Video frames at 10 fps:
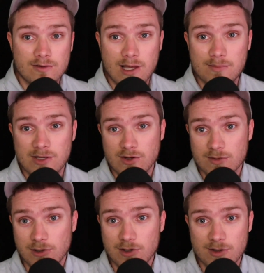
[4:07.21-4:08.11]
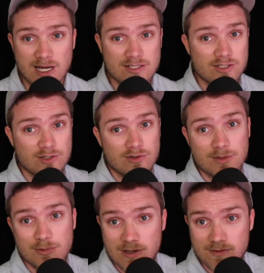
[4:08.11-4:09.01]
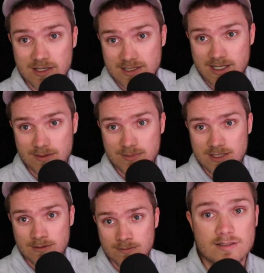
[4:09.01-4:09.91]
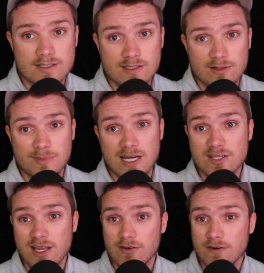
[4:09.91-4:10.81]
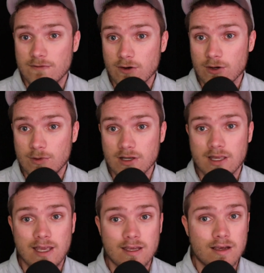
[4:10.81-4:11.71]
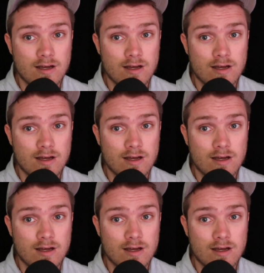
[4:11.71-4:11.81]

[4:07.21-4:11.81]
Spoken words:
claiming your employer match and doing the previous steps, consider maxing out your 401k